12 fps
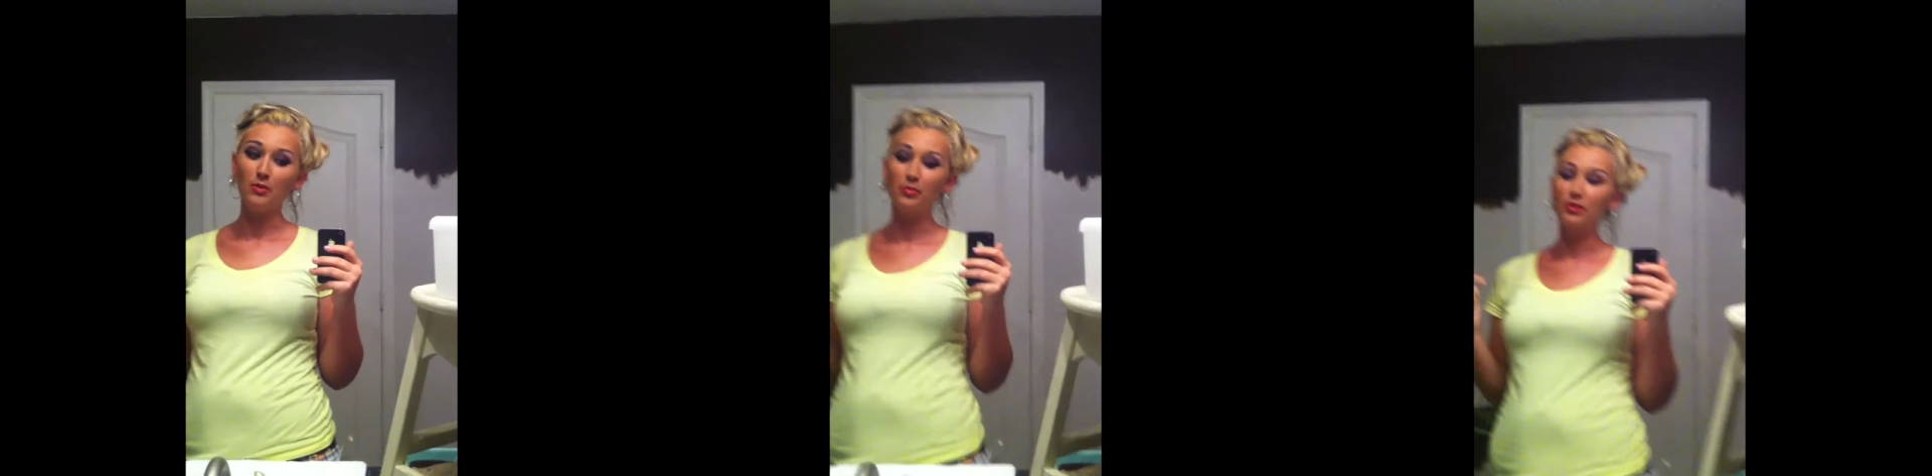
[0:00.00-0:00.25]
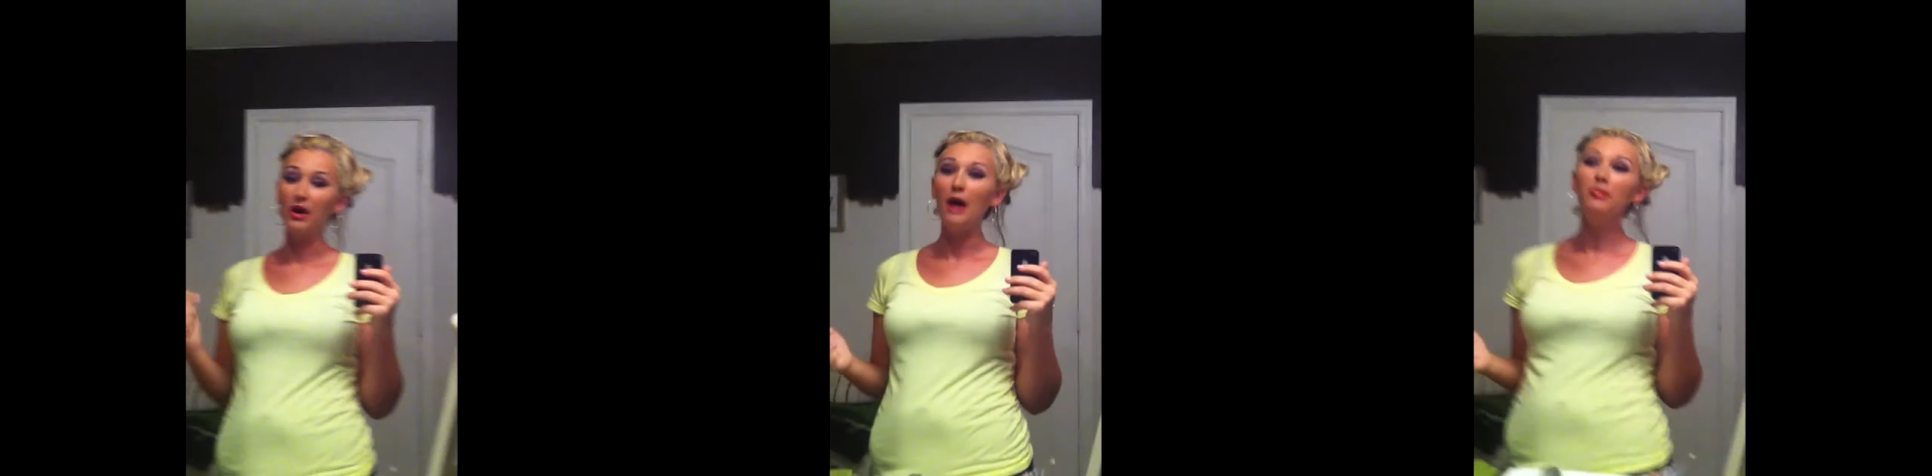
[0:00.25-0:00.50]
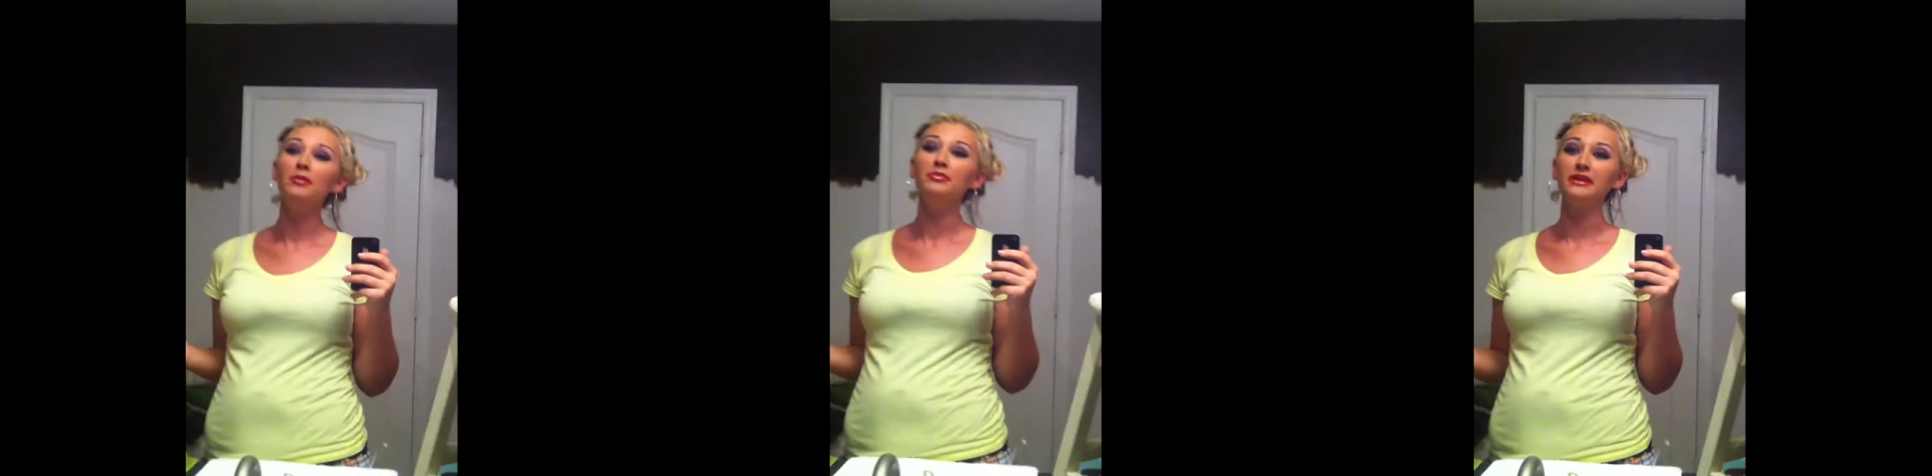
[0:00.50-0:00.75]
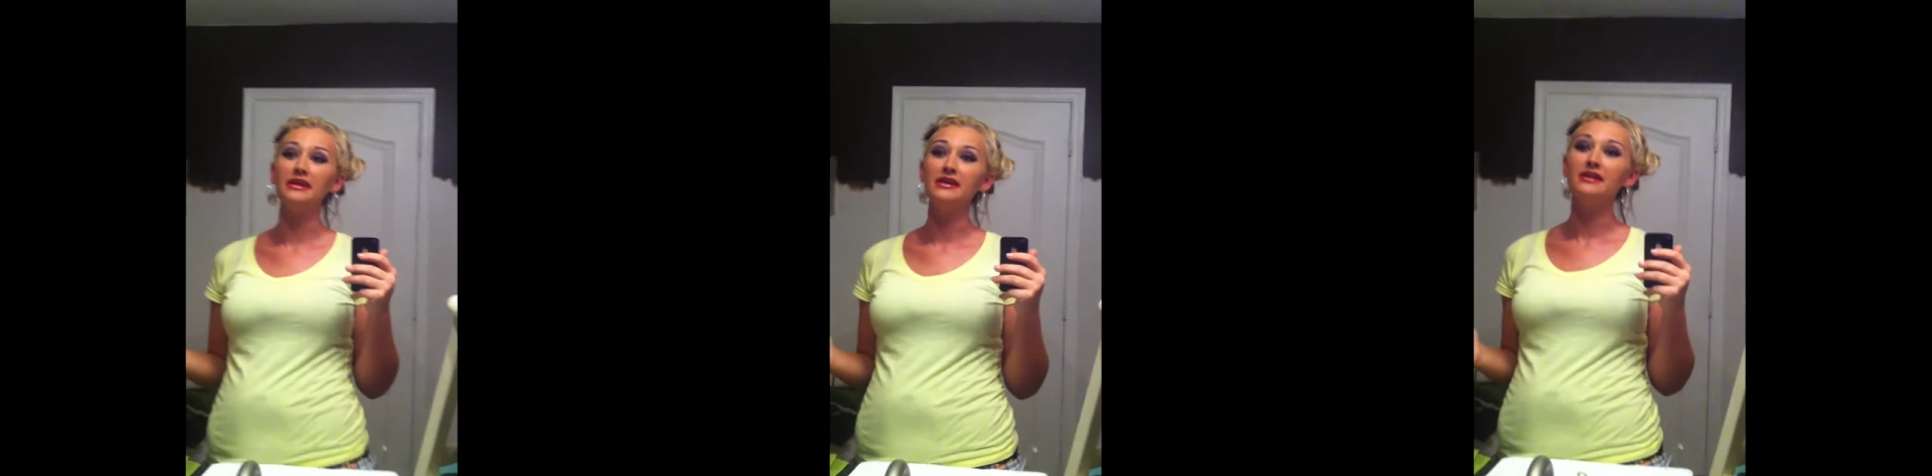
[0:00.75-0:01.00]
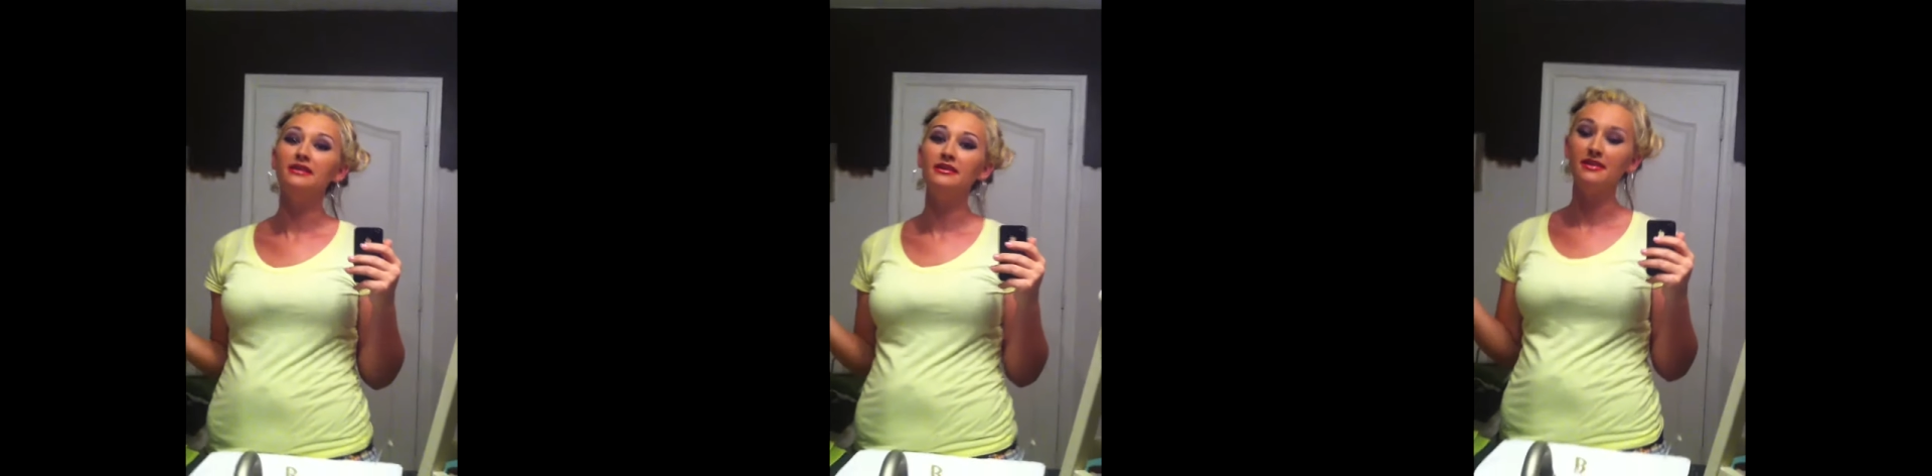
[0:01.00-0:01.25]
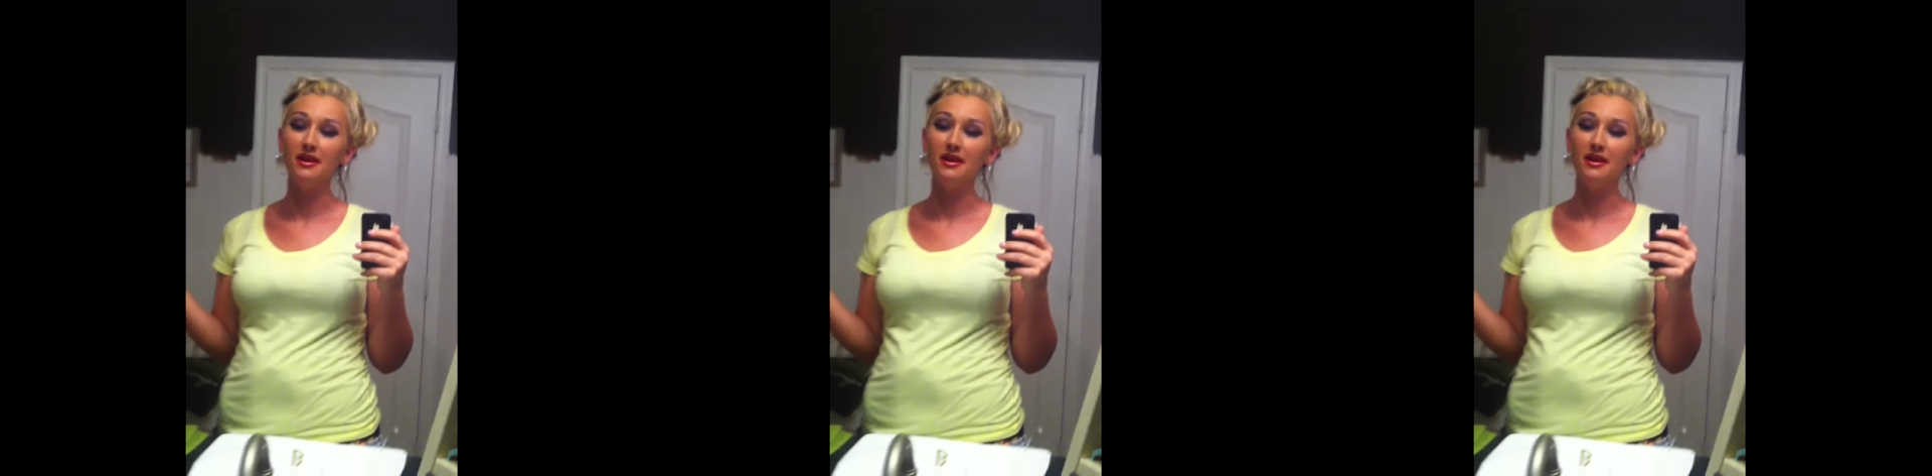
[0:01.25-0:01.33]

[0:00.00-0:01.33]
will probably